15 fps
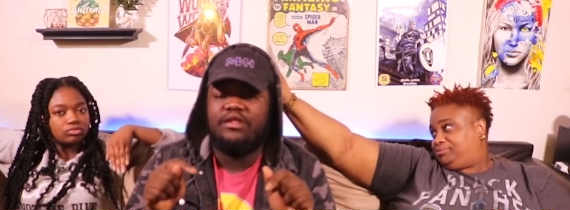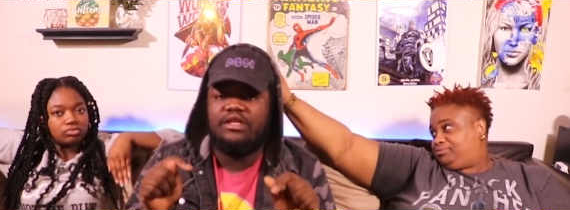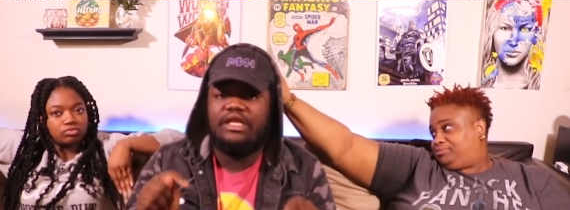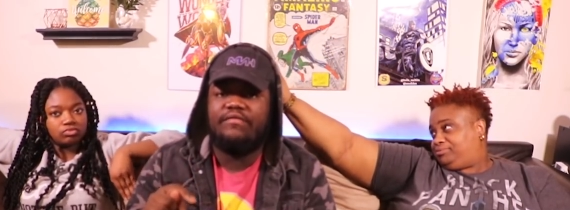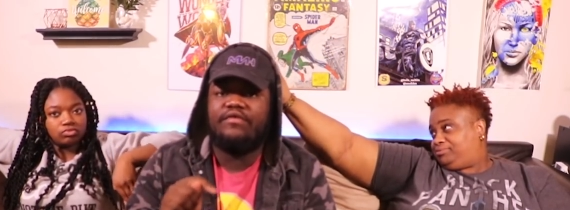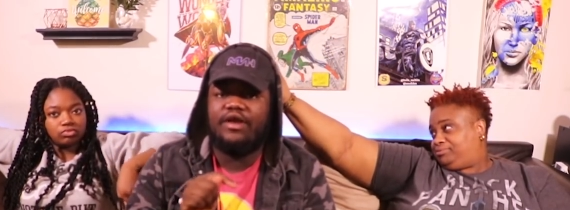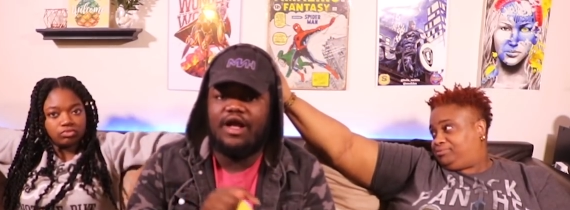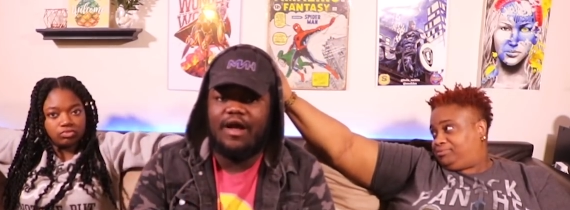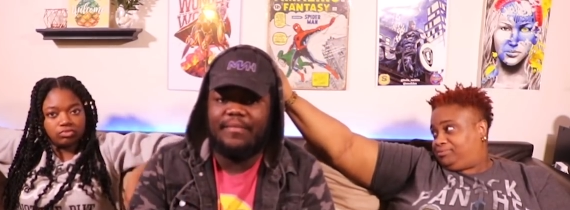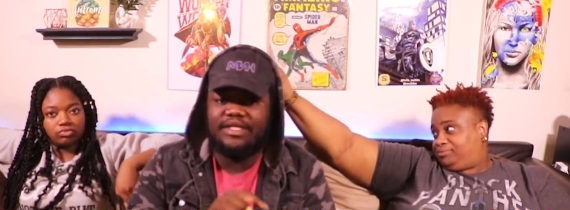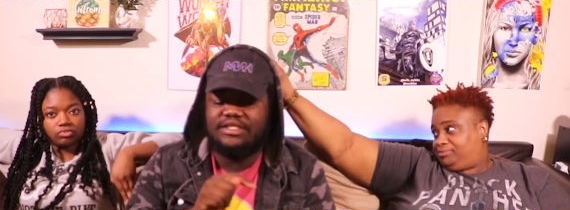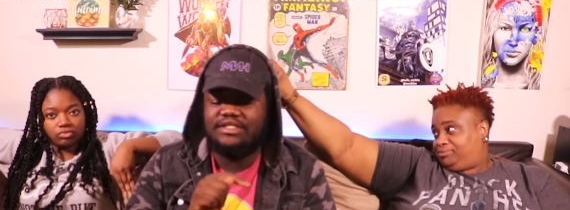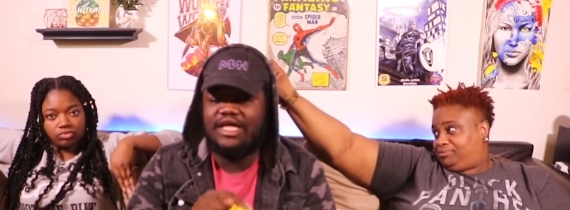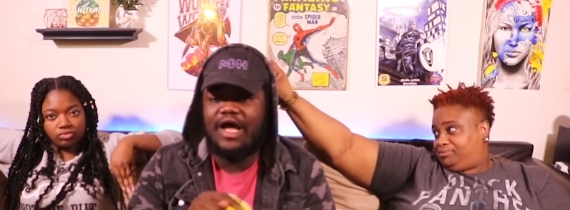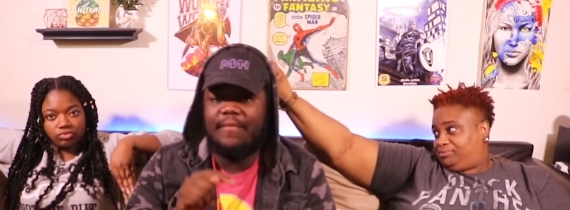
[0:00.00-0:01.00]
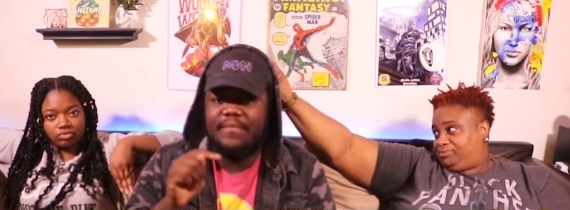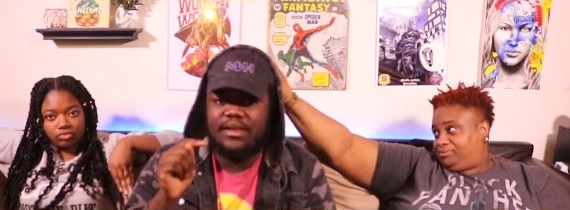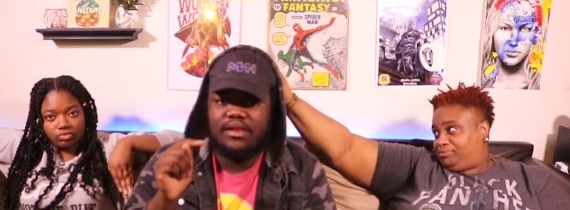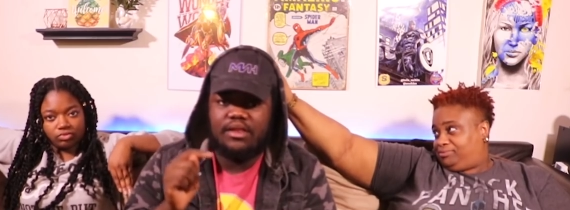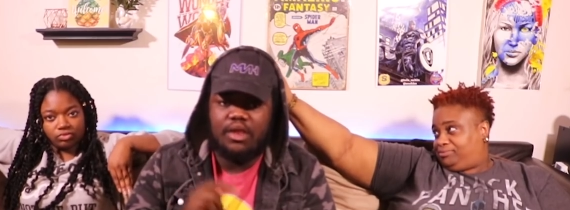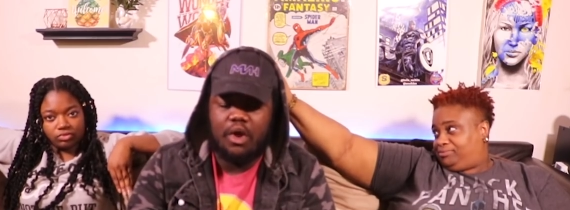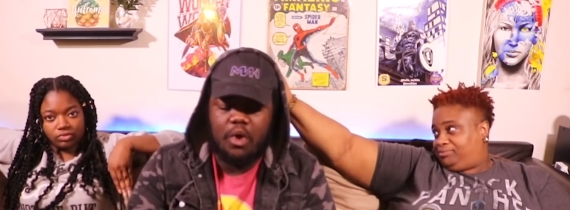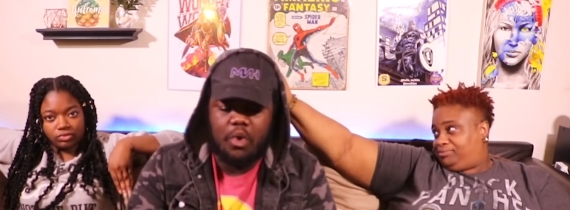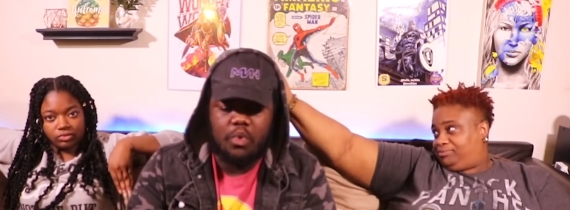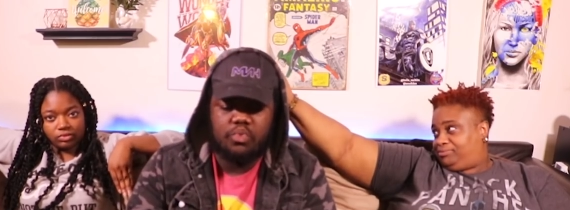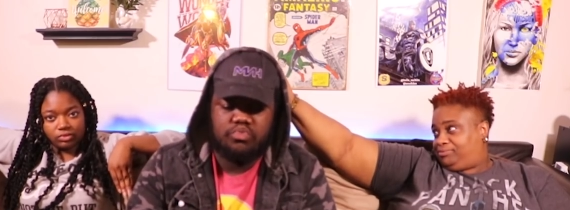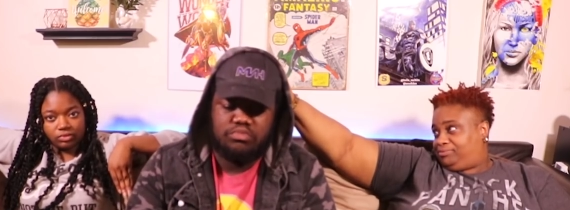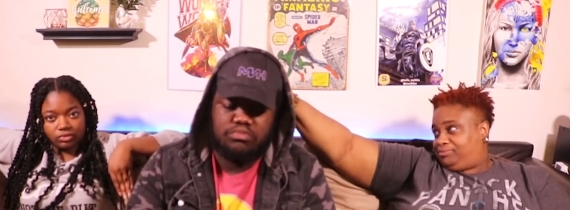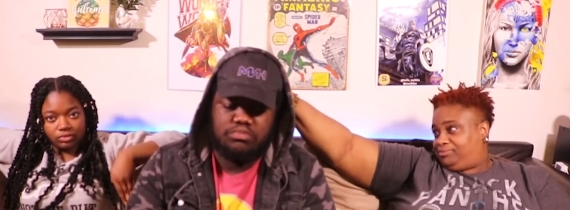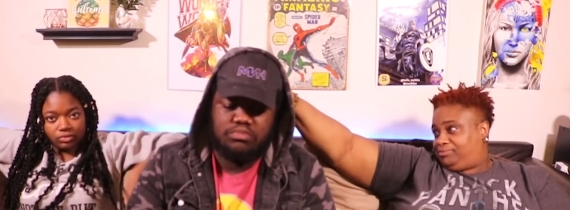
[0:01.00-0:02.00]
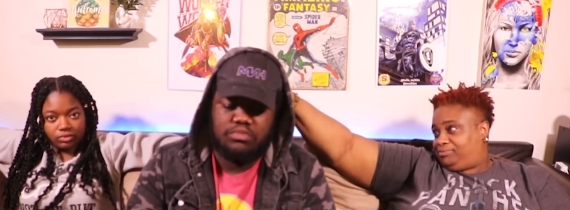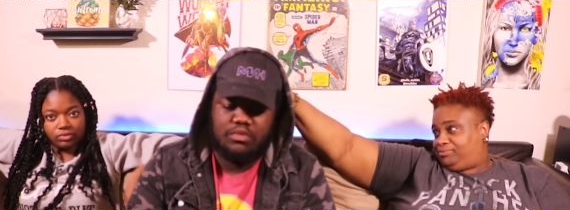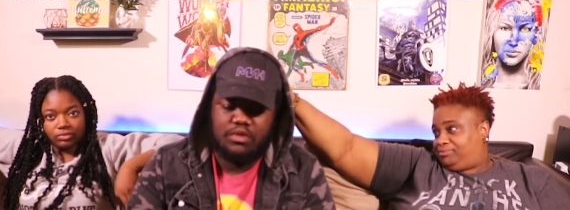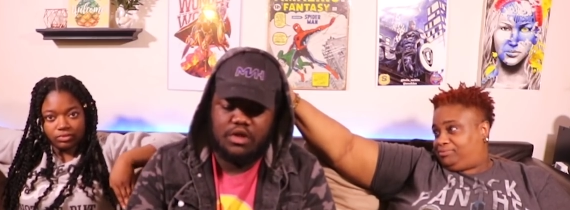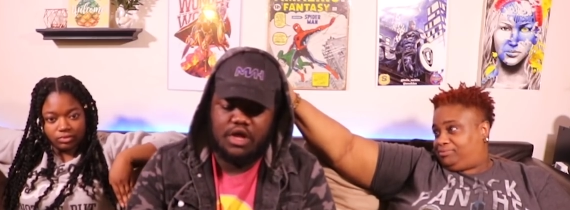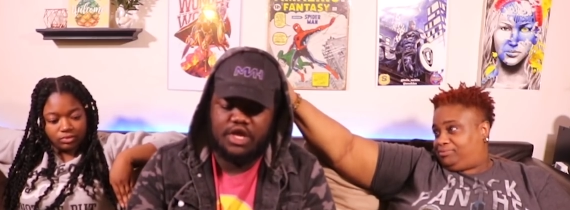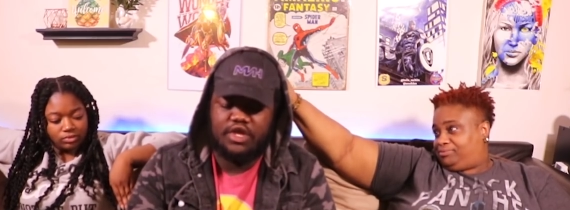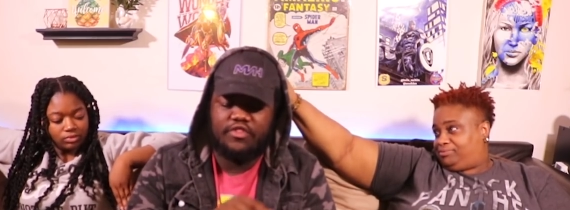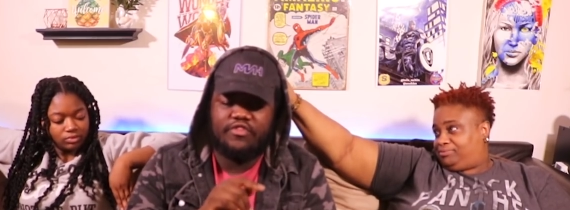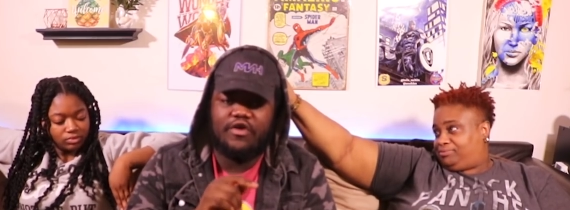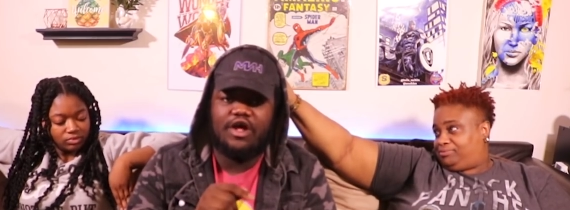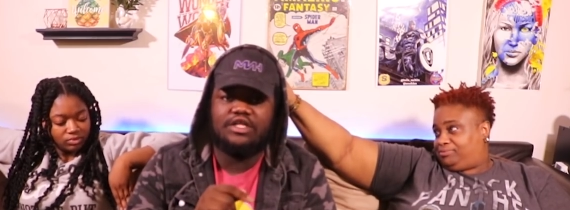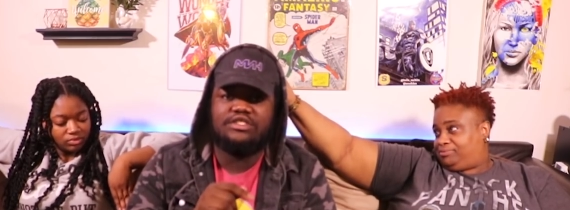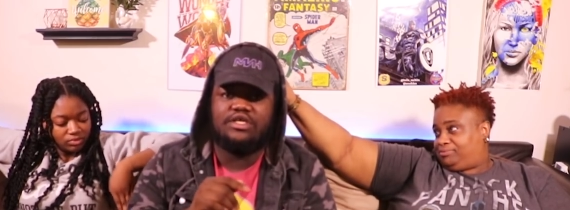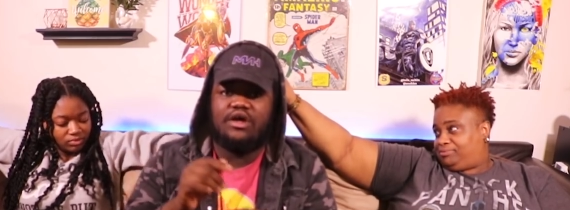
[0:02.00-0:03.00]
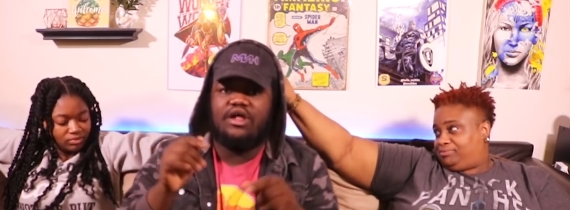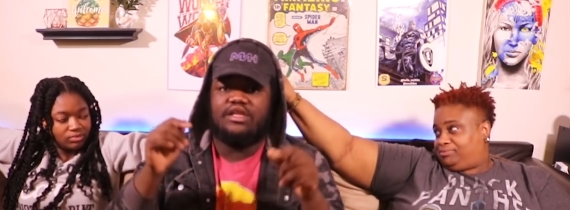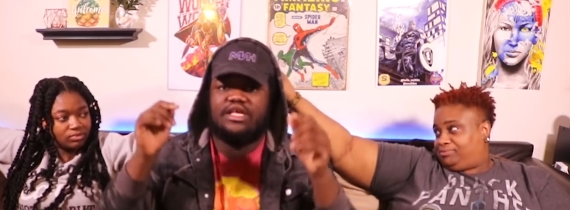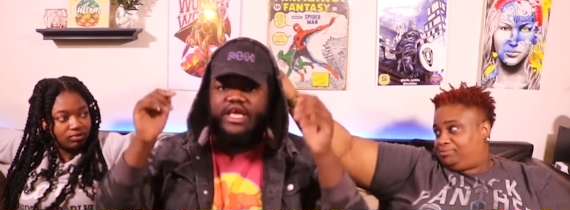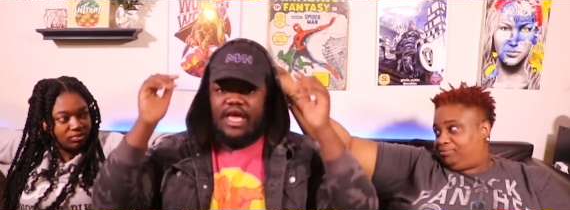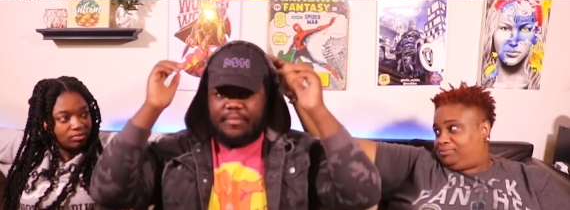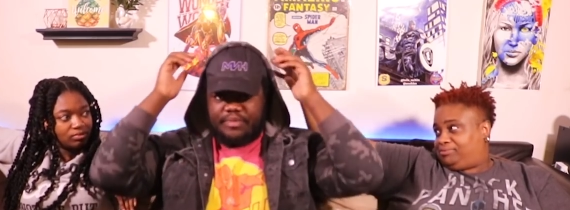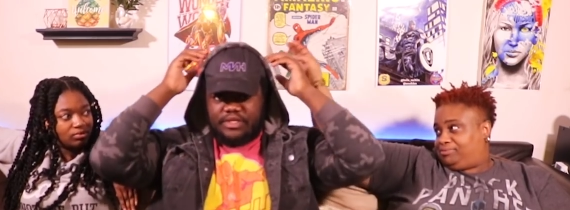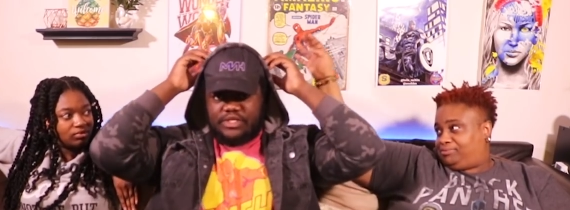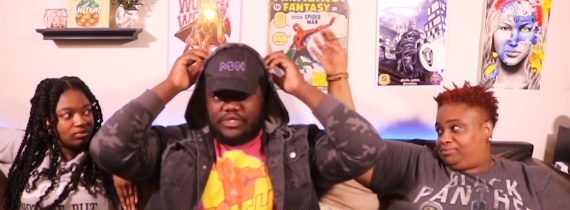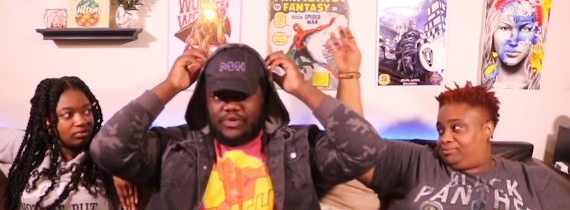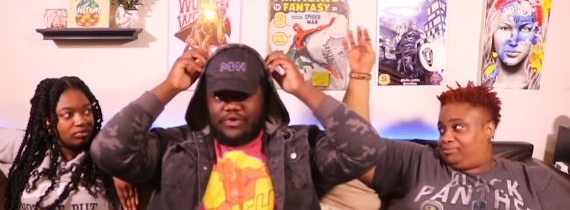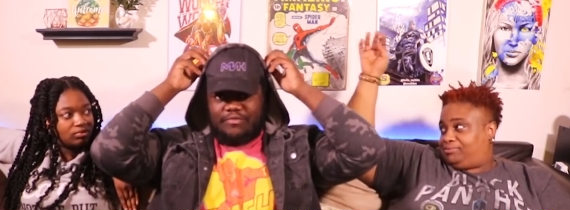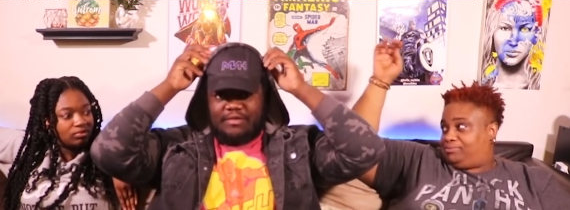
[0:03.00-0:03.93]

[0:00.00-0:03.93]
Speaker 1: Leave your comments down below on your thoughts on the episode,